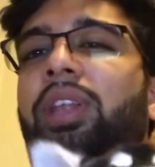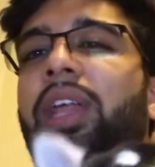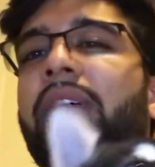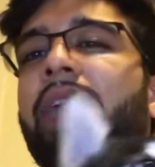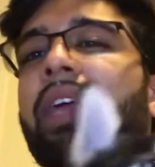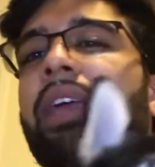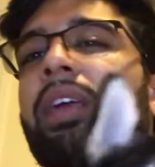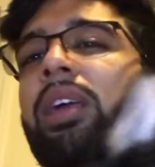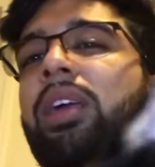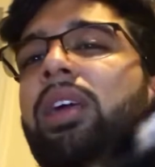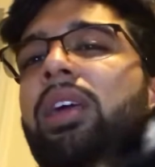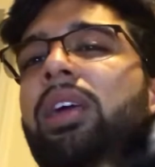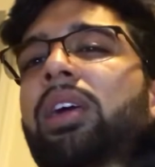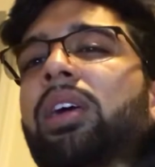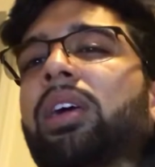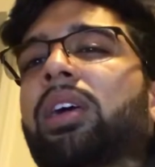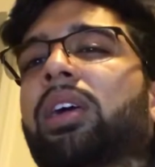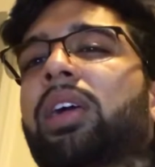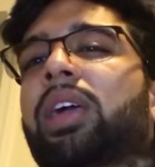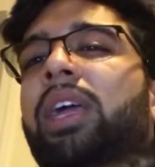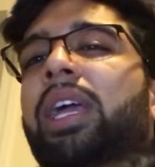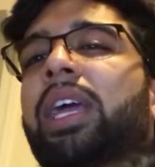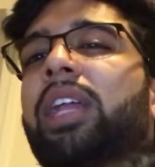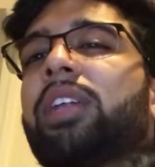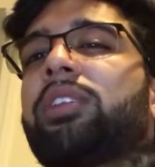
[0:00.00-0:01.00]
Like,
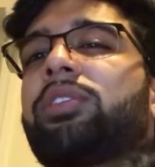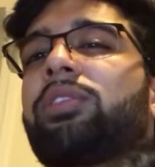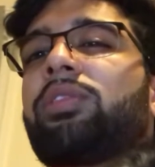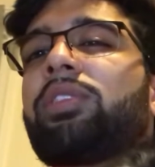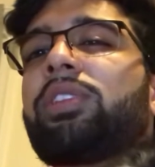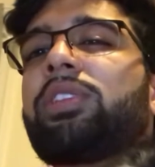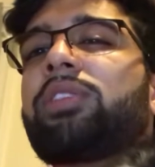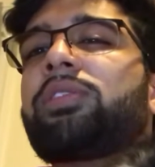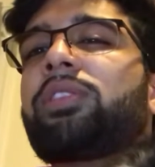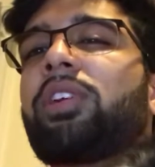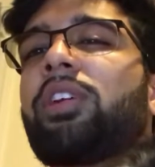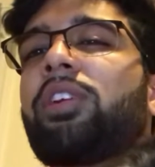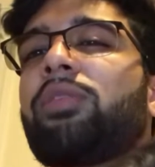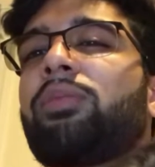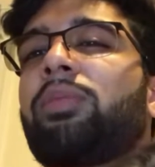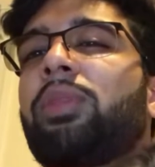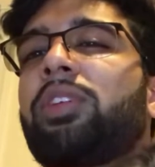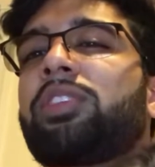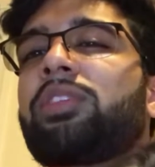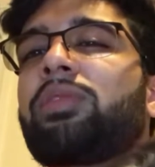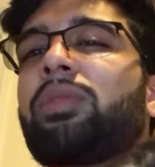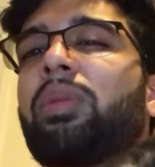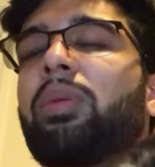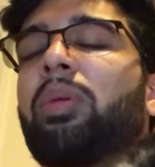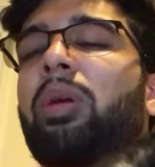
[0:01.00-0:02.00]
he doesn't really serve
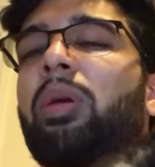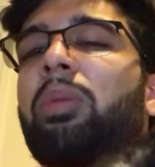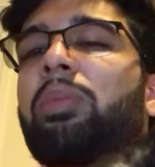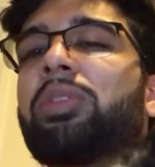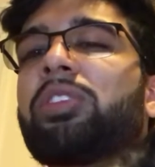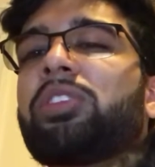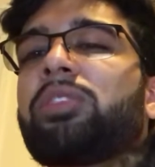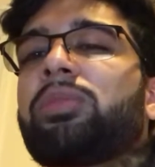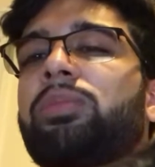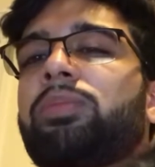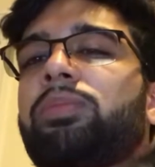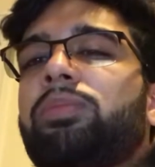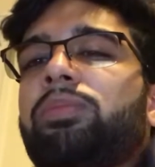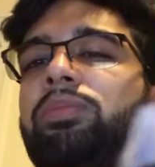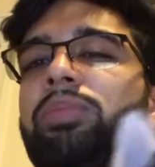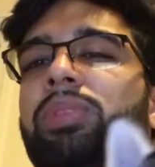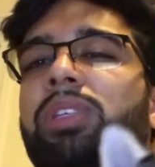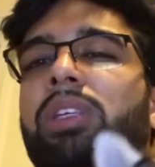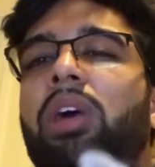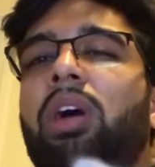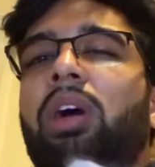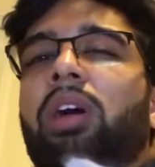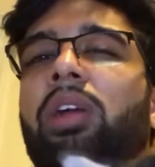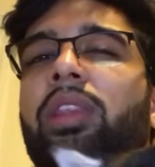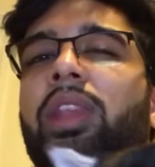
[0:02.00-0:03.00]
much of a purpose
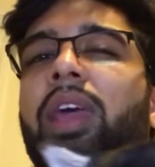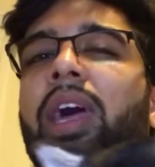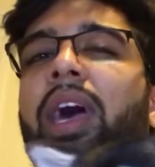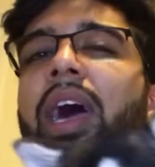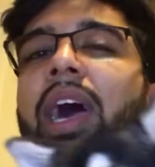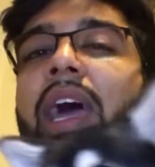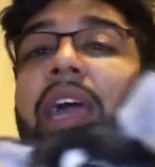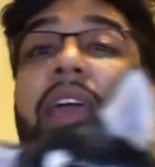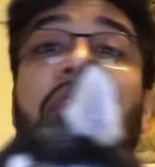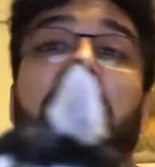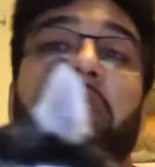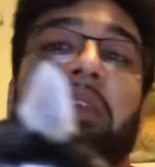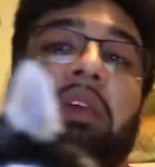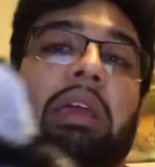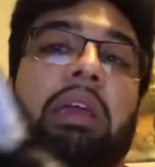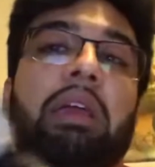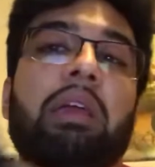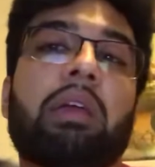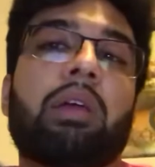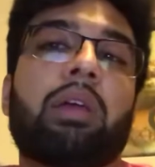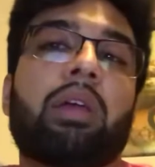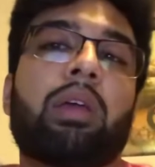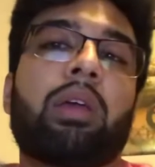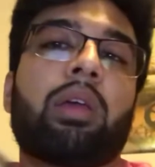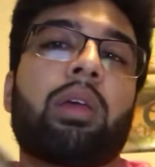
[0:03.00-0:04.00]
beyond that, I
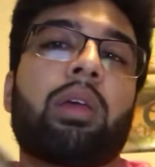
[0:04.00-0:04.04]
think.